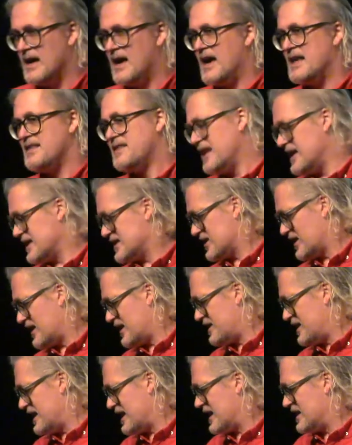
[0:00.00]
And this,
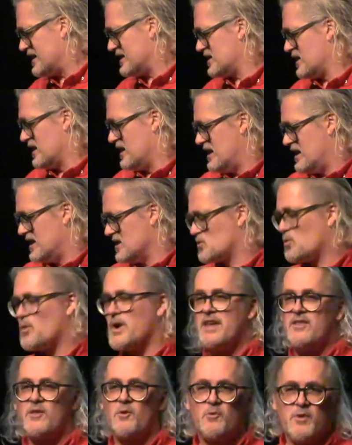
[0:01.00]
I think, is, is
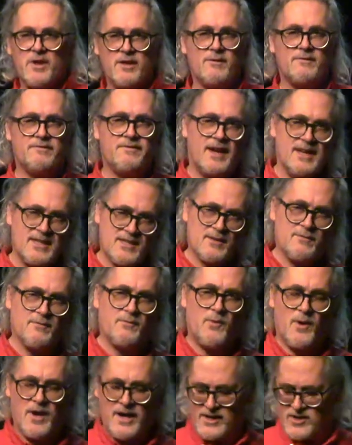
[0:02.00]
where the real face
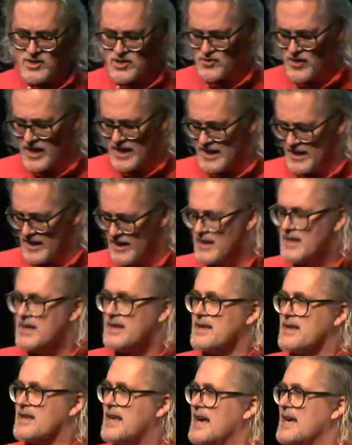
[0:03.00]
of white Australia
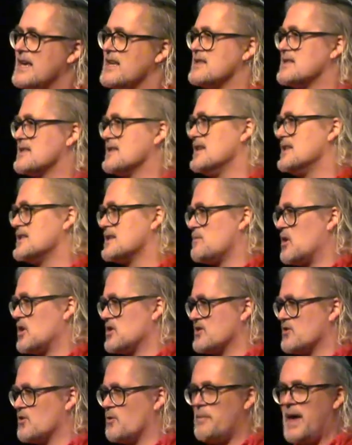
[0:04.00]
gains its
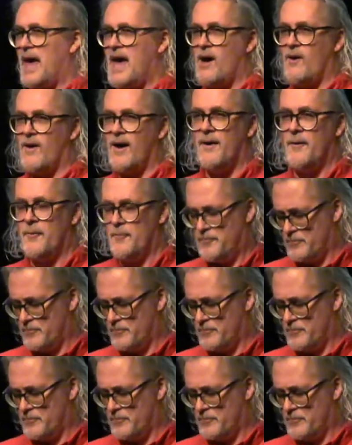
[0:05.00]
emotional power.